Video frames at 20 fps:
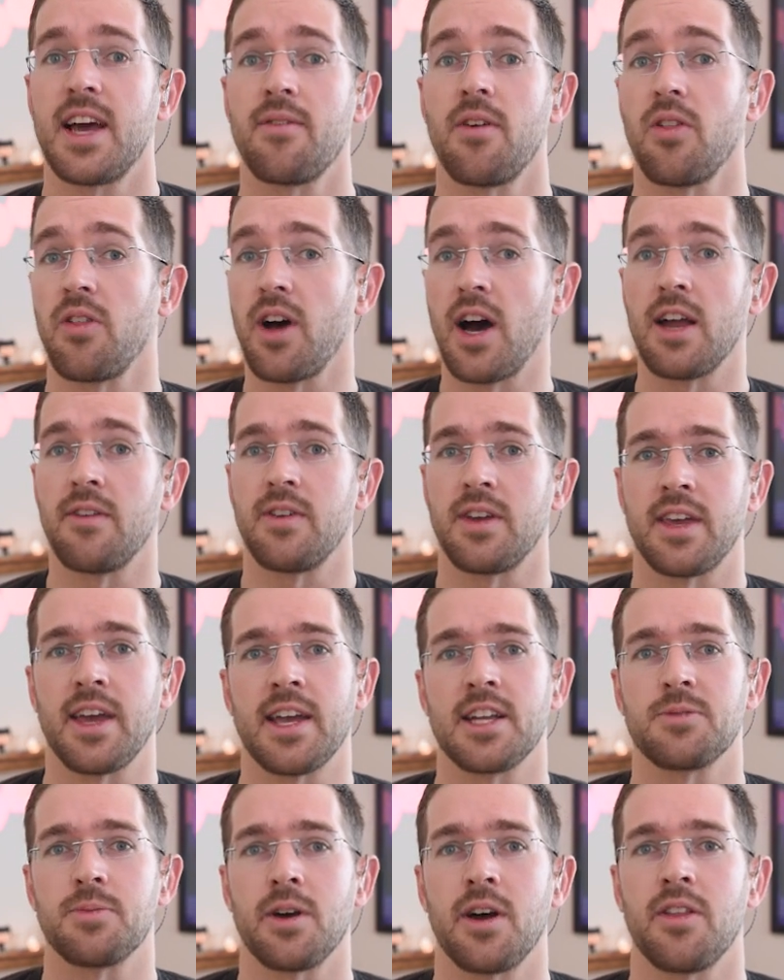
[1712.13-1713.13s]
to have a lot of
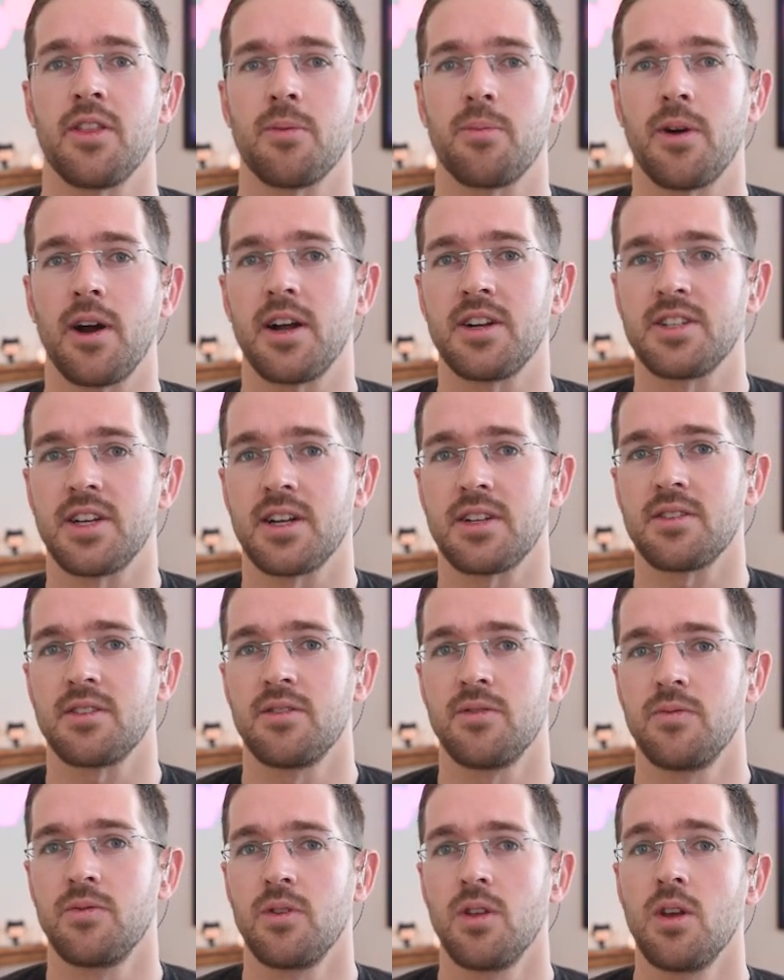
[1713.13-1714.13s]
engagement on the project.
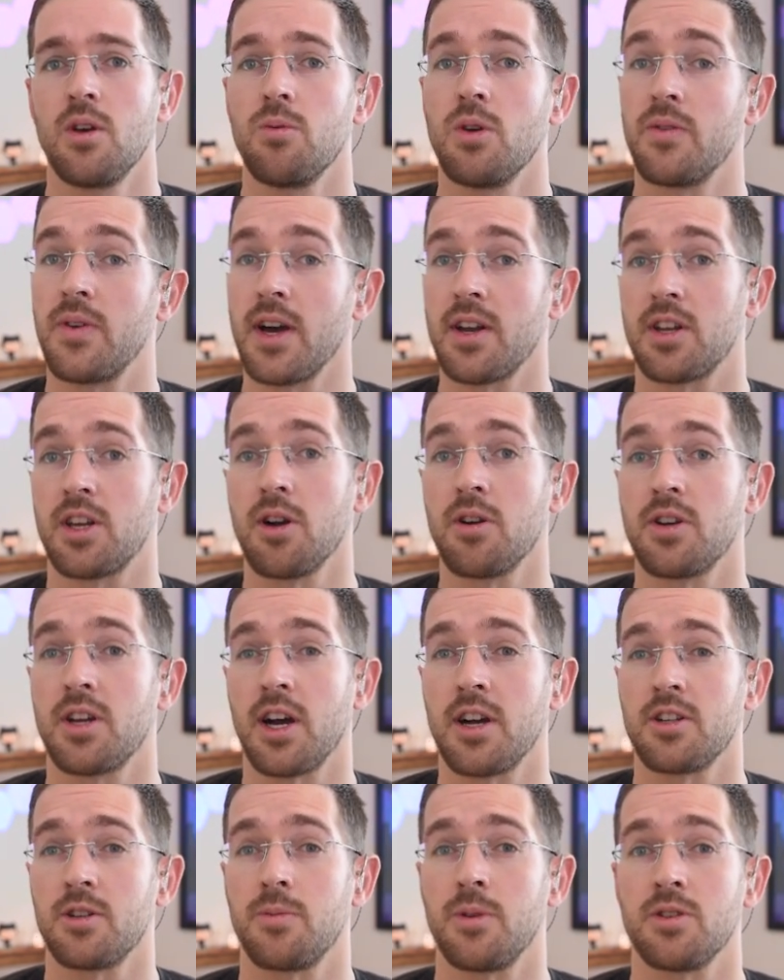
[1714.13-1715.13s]
We've had code
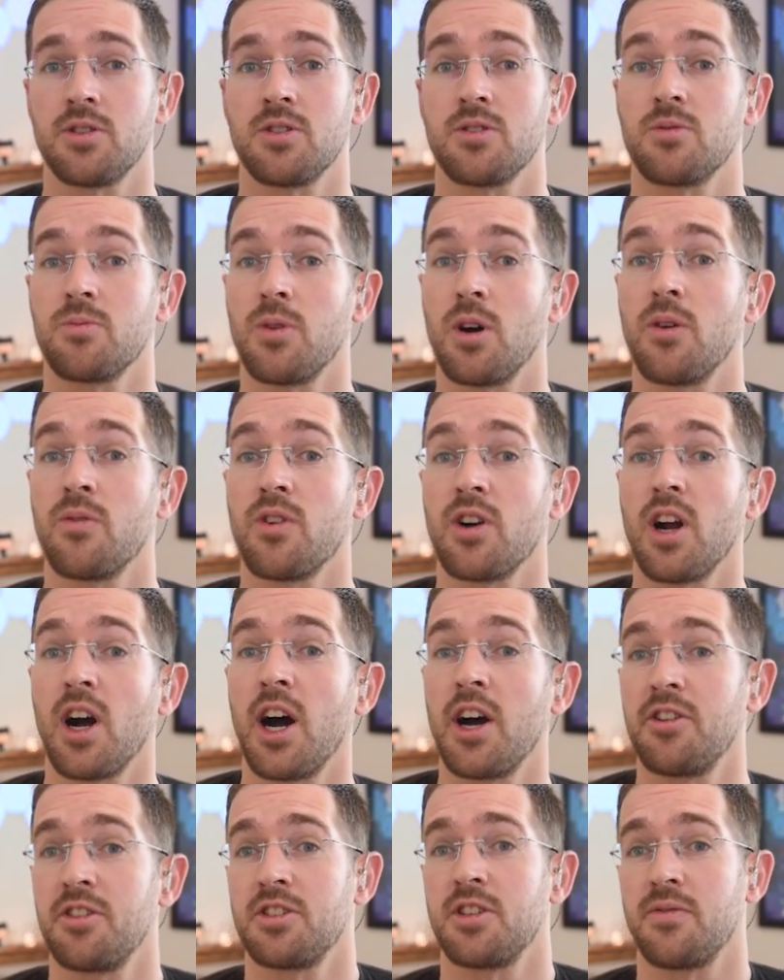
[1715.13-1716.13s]
contributions from over
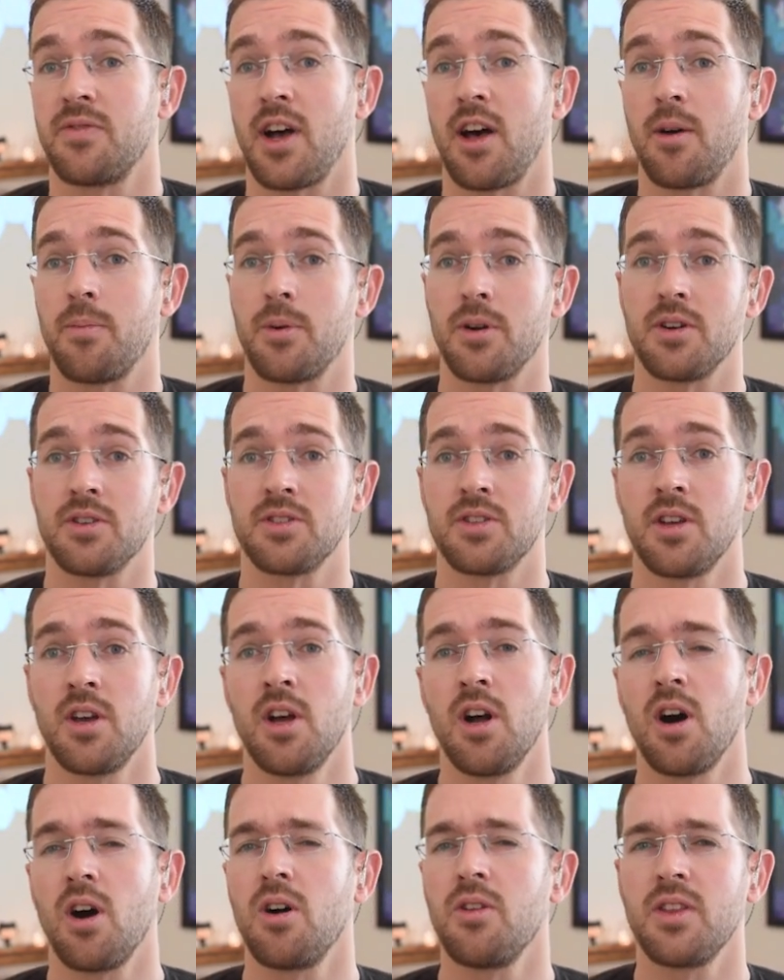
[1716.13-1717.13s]
100 developers,
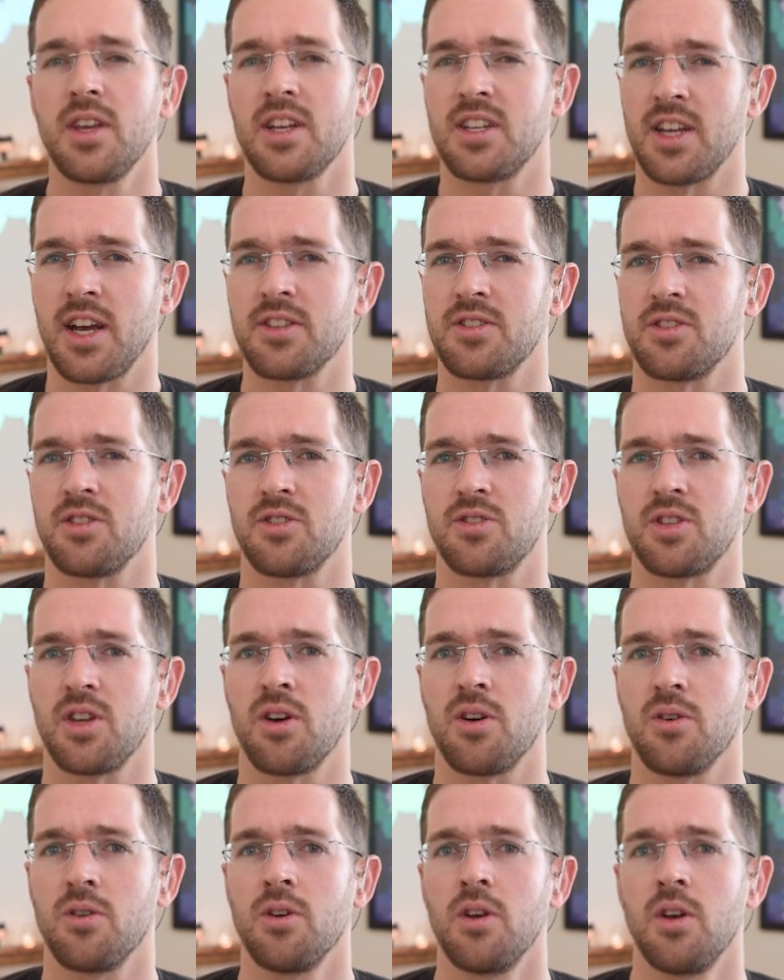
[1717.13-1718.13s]
only a dozen or
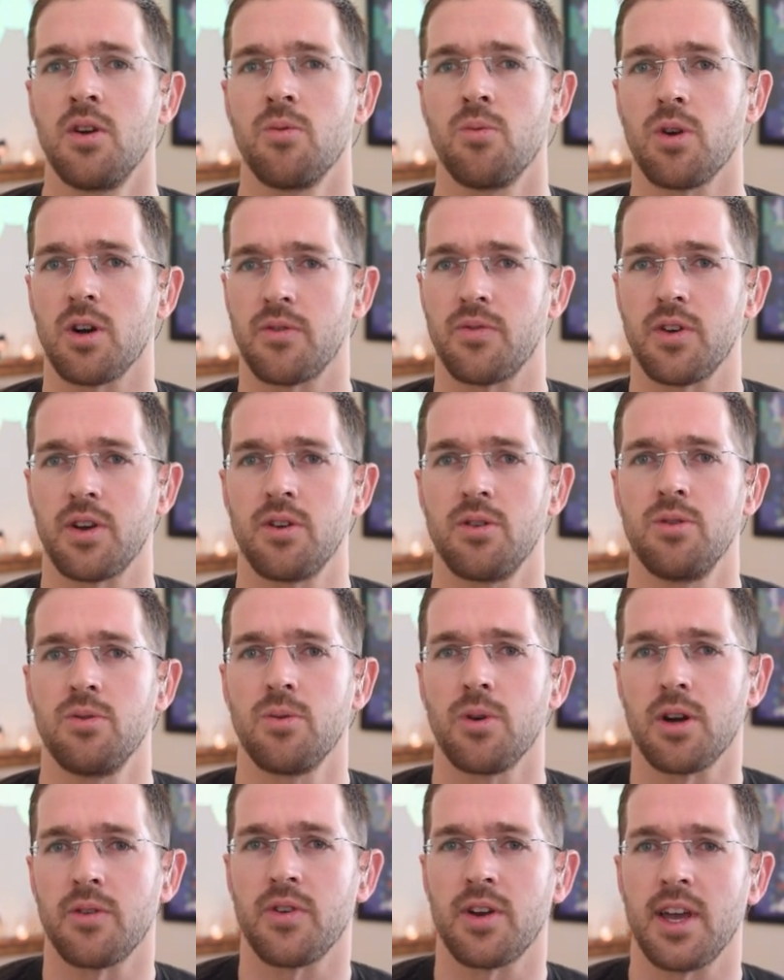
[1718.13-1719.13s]
so who
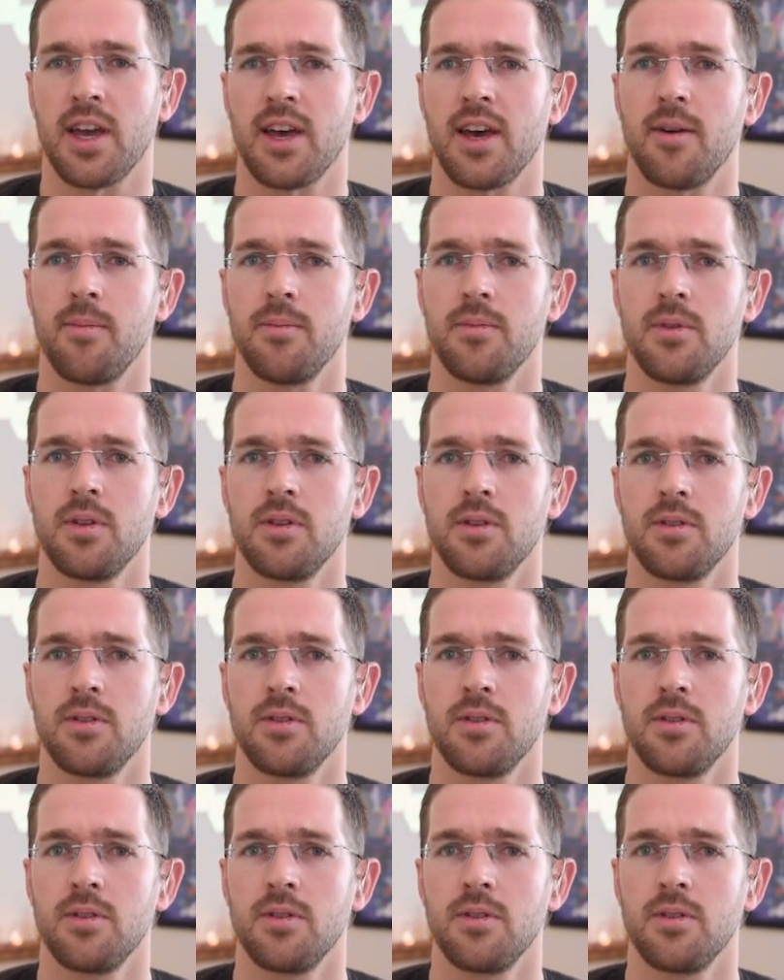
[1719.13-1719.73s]
work for GitHub.